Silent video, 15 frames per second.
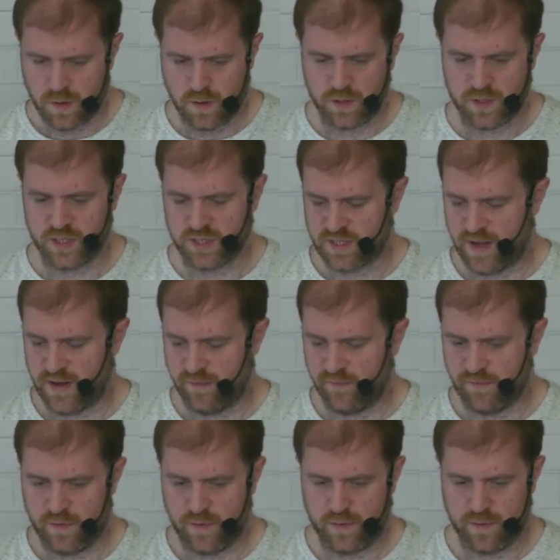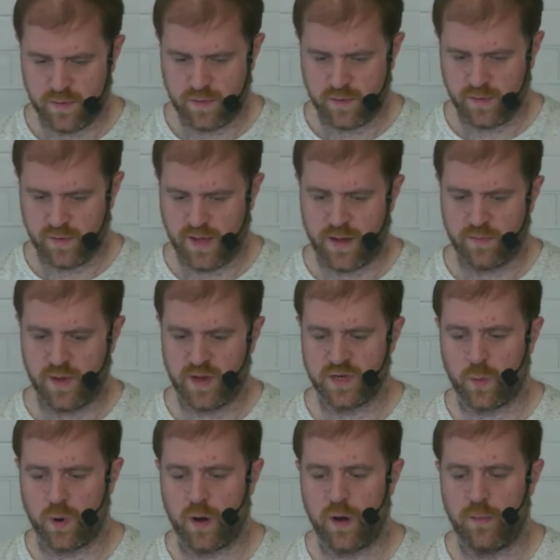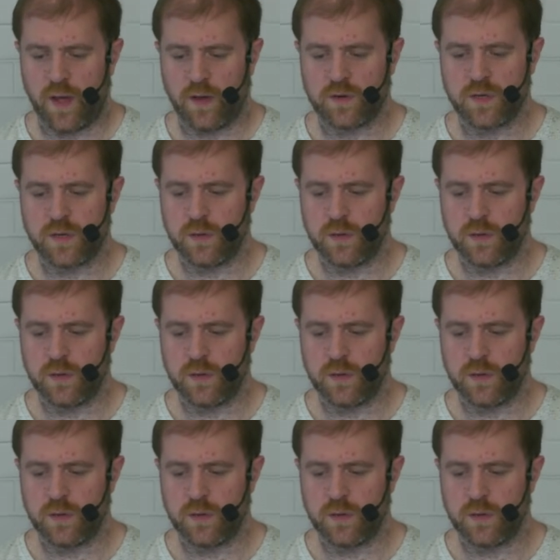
just have that bit to worry about.